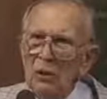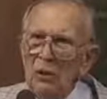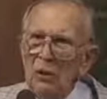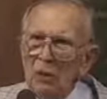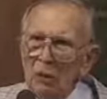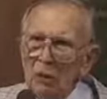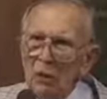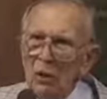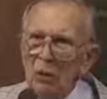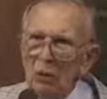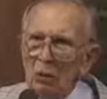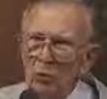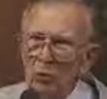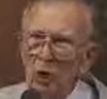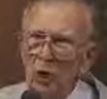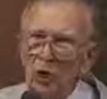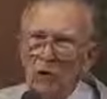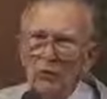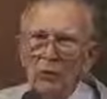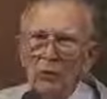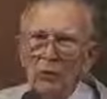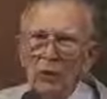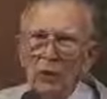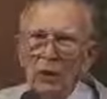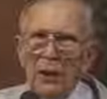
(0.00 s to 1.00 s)
you know,
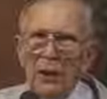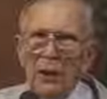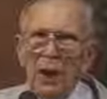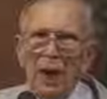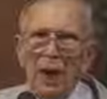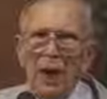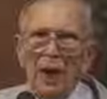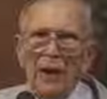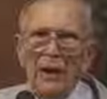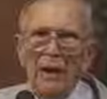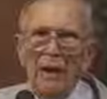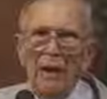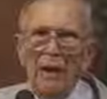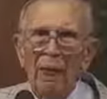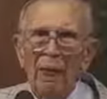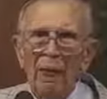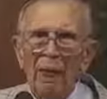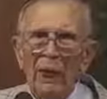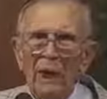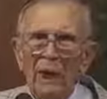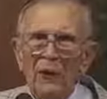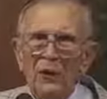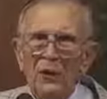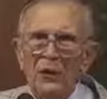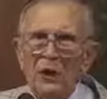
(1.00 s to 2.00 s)
rough one night.
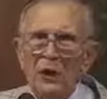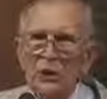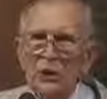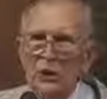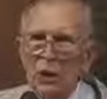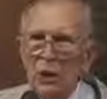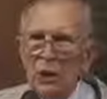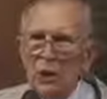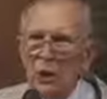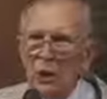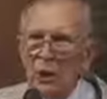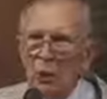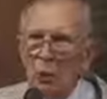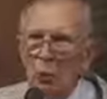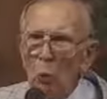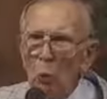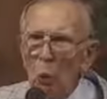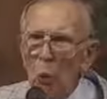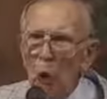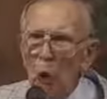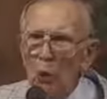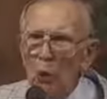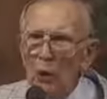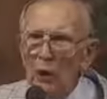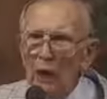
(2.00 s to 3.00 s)
She turned and
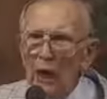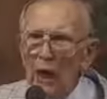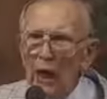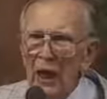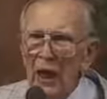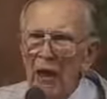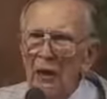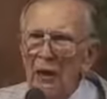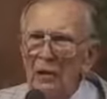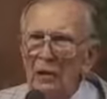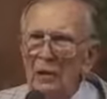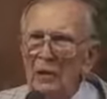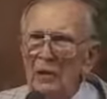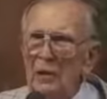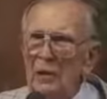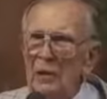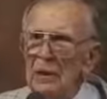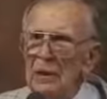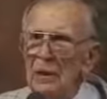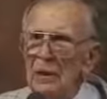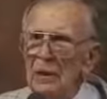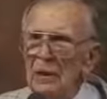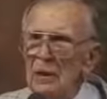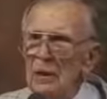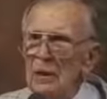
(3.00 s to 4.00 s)
walked out
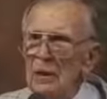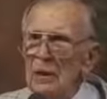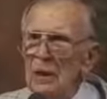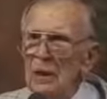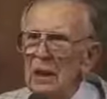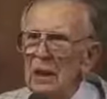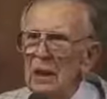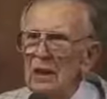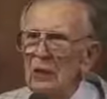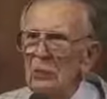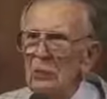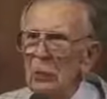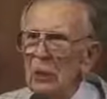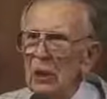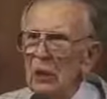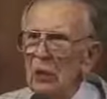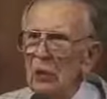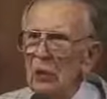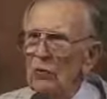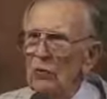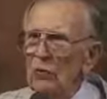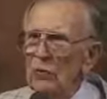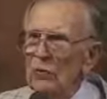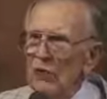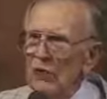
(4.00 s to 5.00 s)
and went
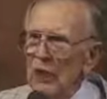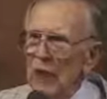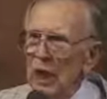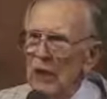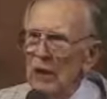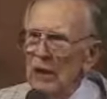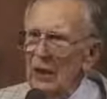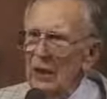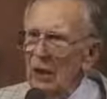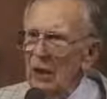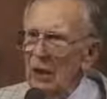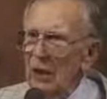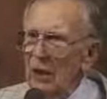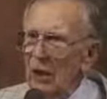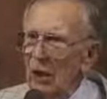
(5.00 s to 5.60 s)
over and sat in the